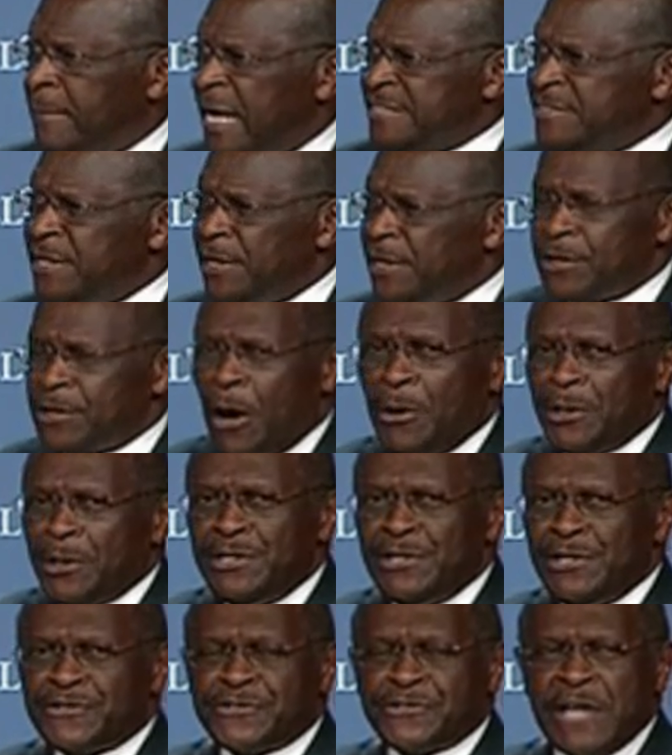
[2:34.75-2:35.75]
I said, now go
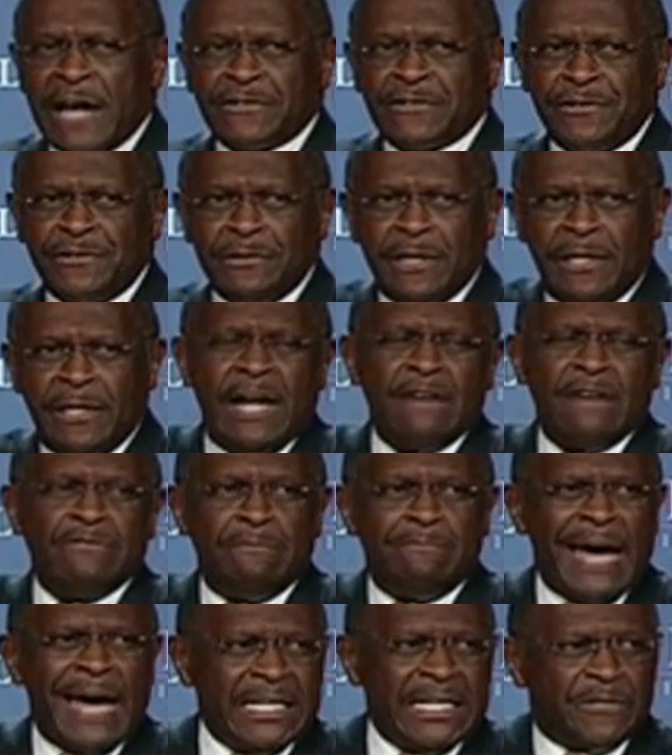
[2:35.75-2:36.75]
to the section that
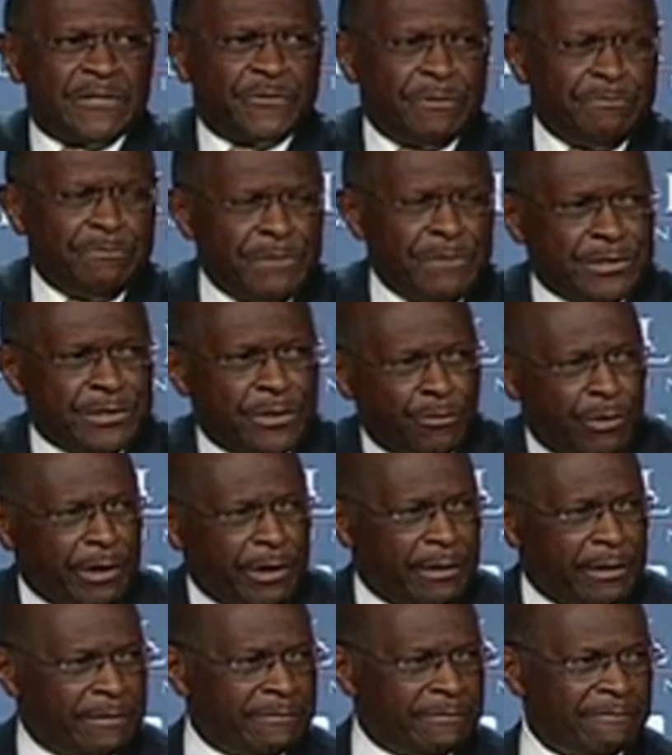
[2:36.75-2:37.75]
everybody's familiar
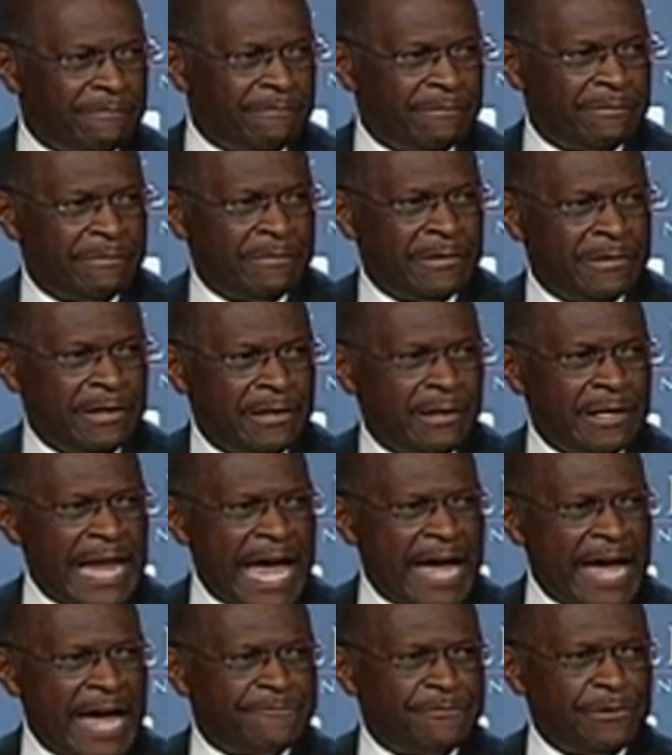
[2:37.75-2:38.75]
with.
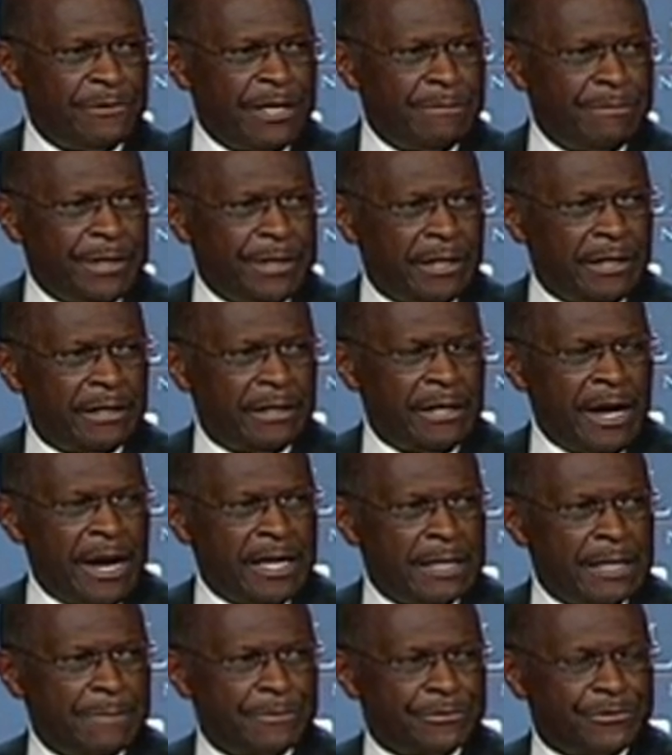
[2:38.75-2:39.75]
Life, liberty,
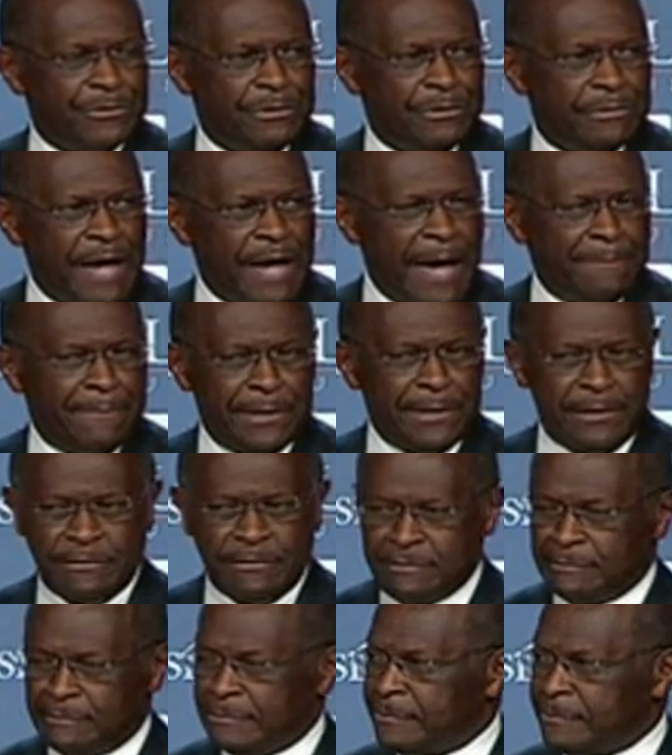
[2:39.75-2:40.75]
and the pursuit of
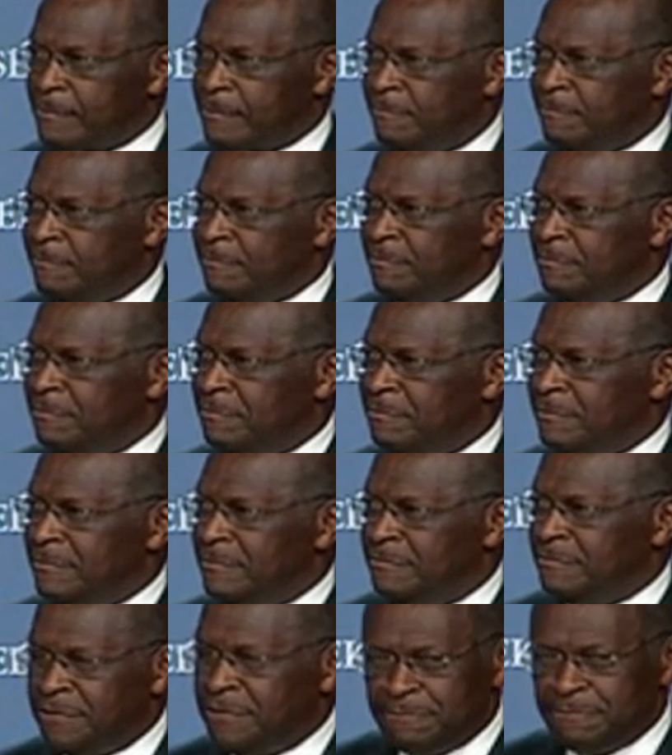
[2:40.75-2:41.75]
happiness.
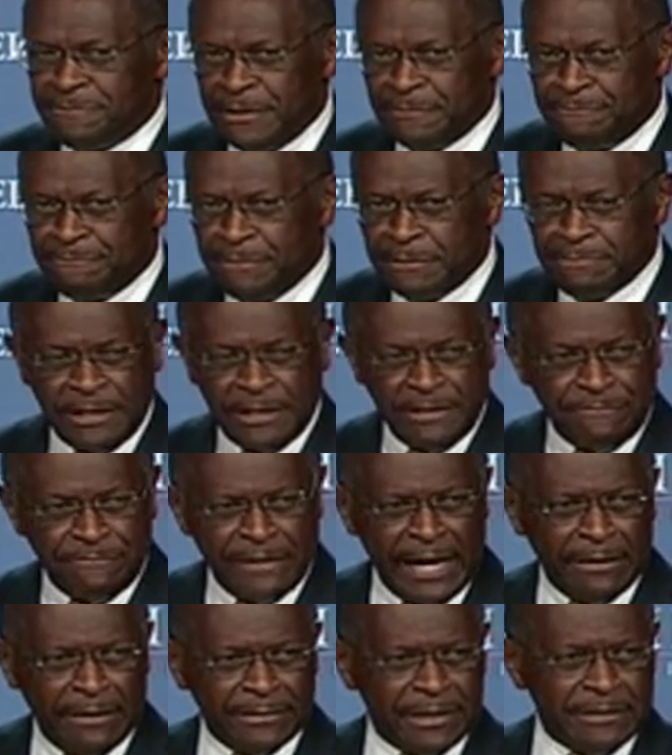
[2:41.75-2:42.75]
Flip, flip, flip. He
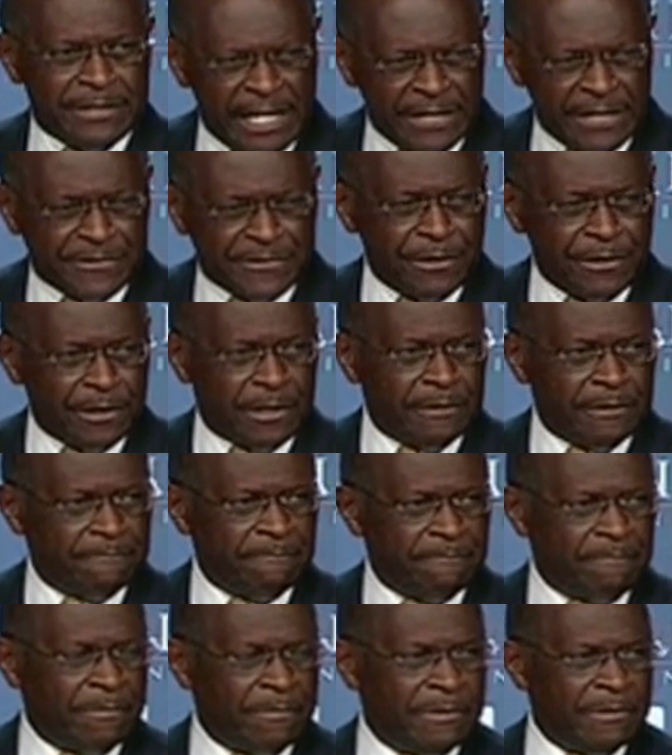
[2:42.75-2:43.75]
found it. Yes, sir.
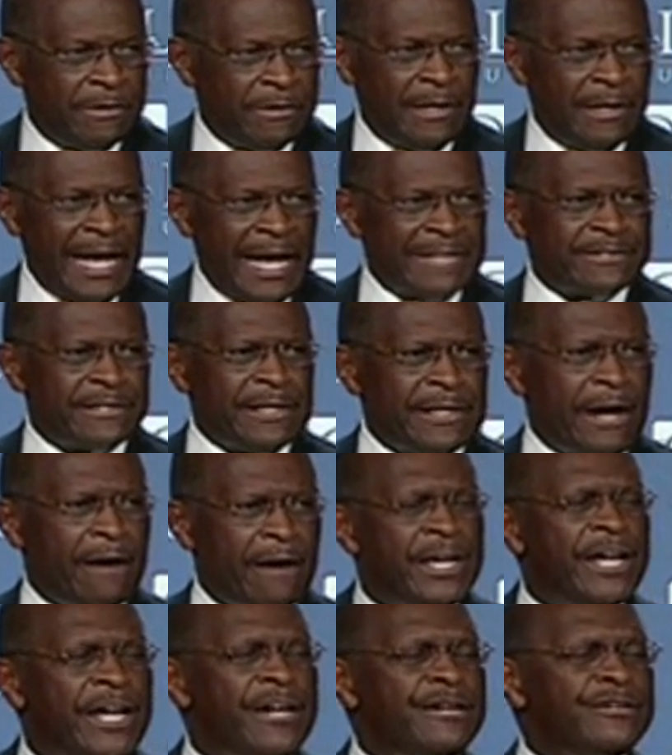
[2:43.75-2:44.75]
I said,
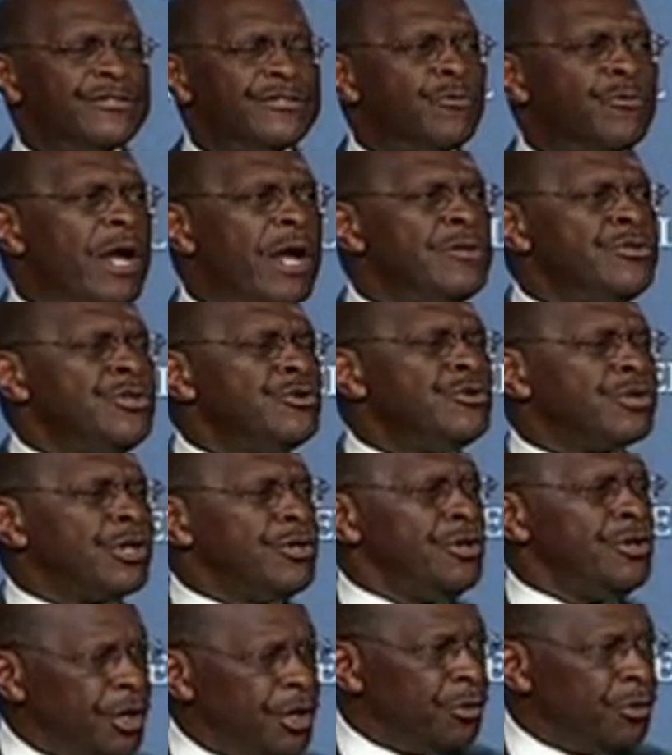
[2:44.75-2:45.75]
now here's what you
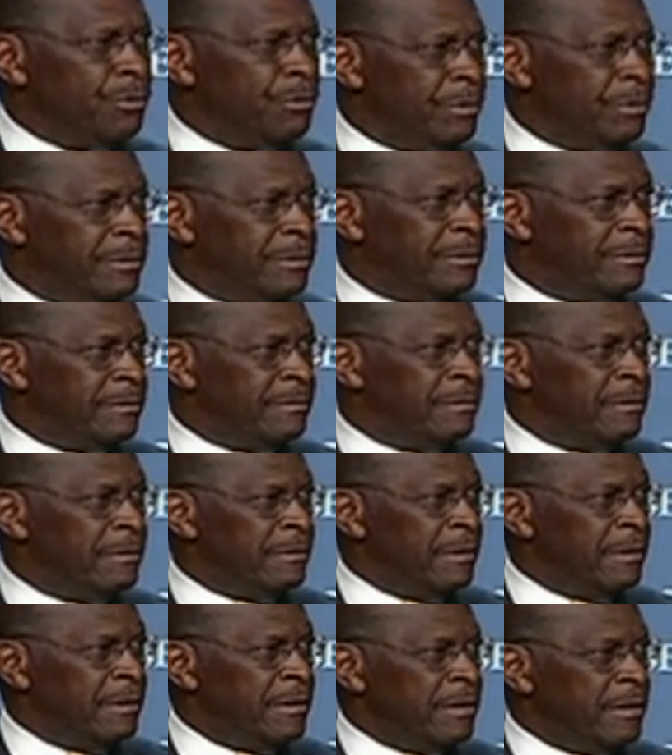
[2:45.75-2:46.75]
can do
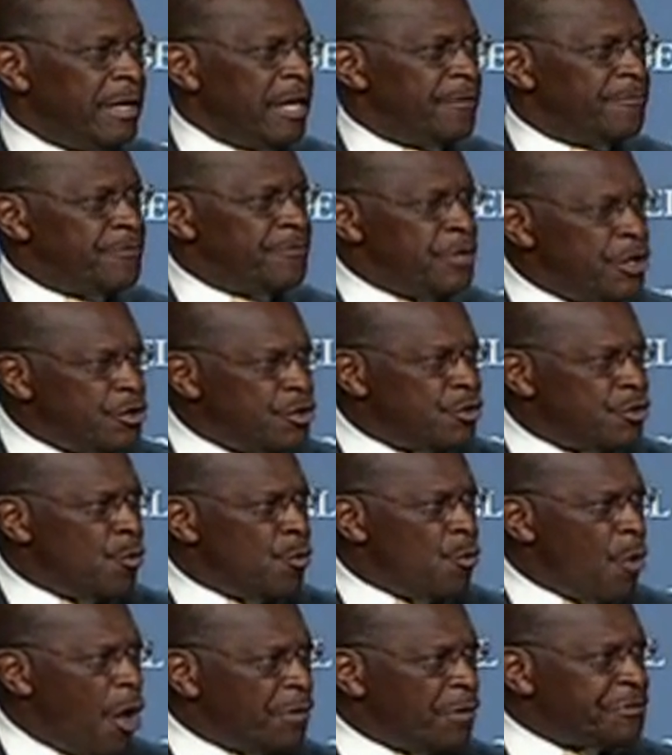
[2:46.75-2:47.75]
if
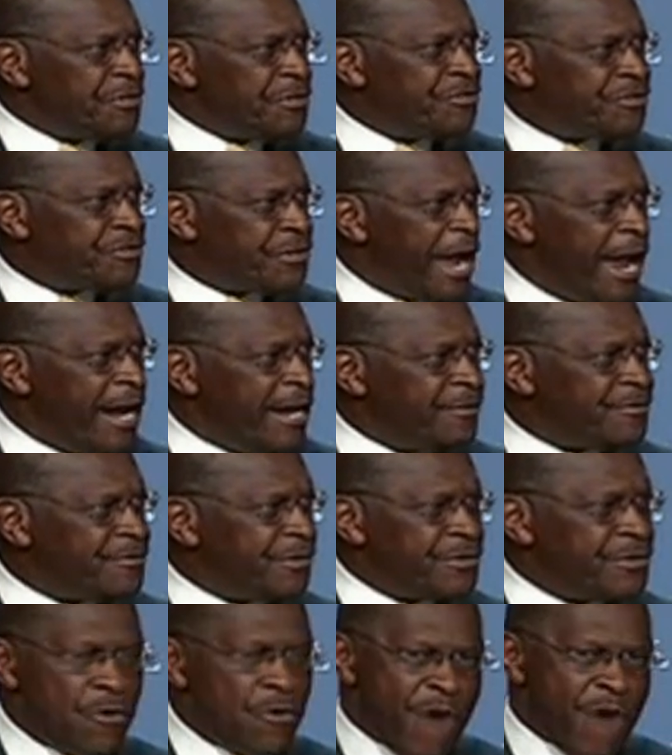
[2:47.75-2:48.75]
you want to change
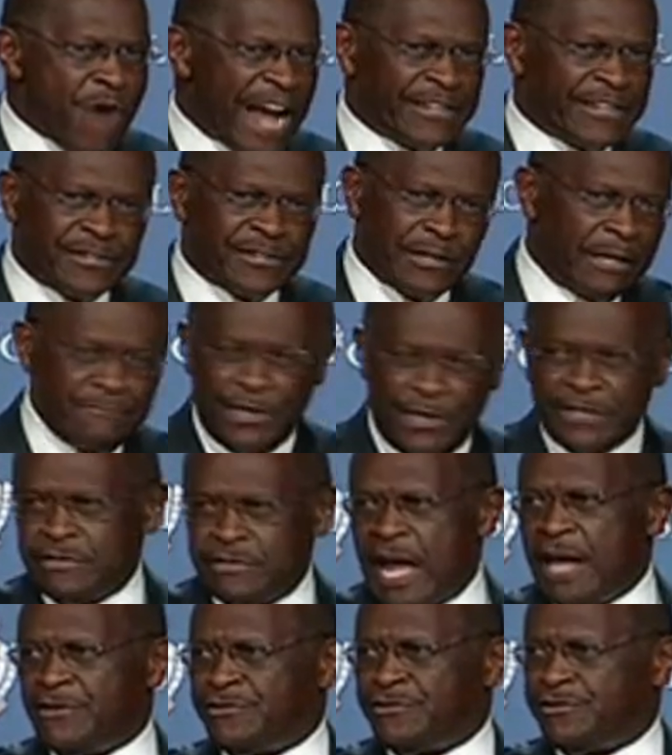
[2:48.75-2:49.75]
the direction of this
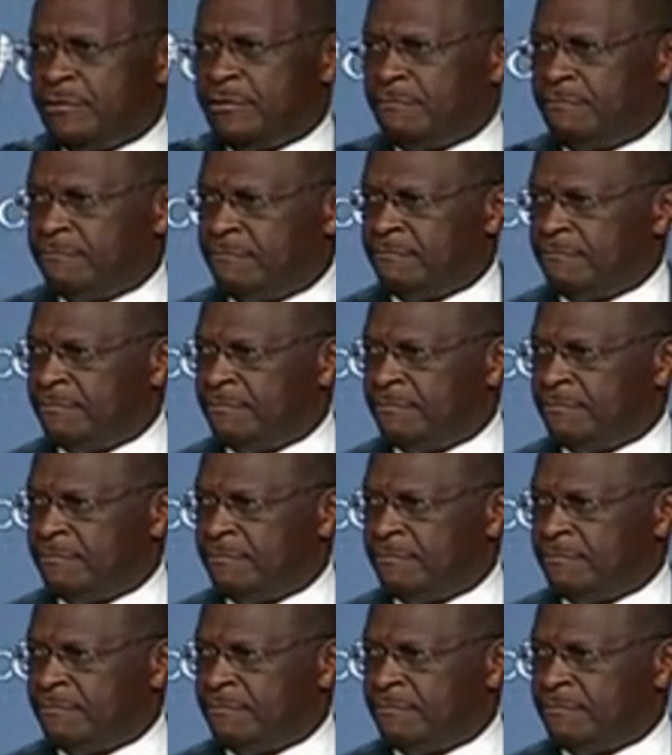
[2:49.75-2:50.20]
nation.